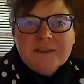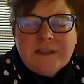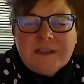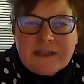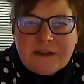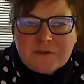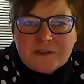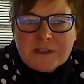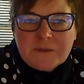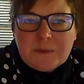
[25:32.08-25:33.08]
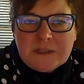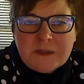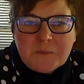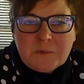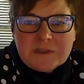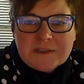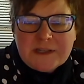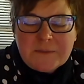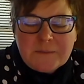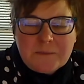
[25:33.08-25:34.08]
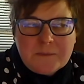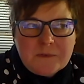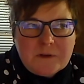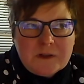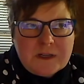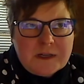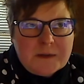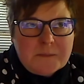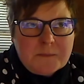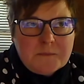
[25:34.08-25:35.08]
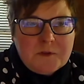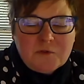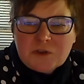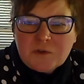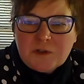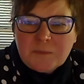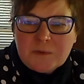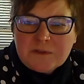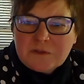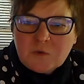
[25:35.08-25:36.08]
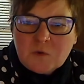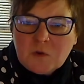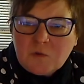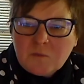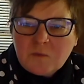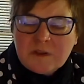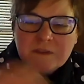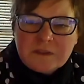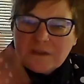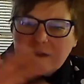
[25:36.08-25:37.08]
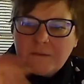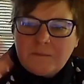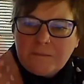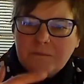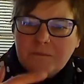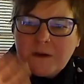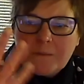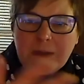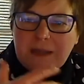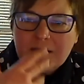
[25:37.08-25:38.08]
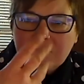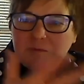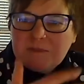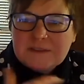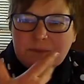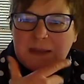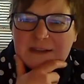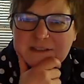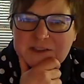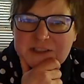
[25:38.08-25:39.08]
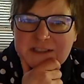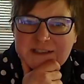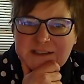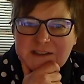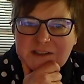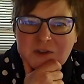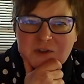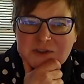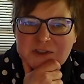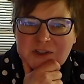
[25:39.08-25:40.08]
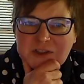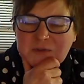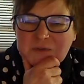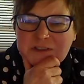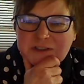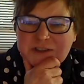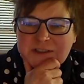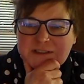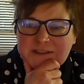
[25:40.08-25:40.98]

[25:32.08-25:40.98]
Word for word: that after getting beat up one time, um, you showed up at school with a a band with some bandaging and the nurse saw you and she mm-hmm.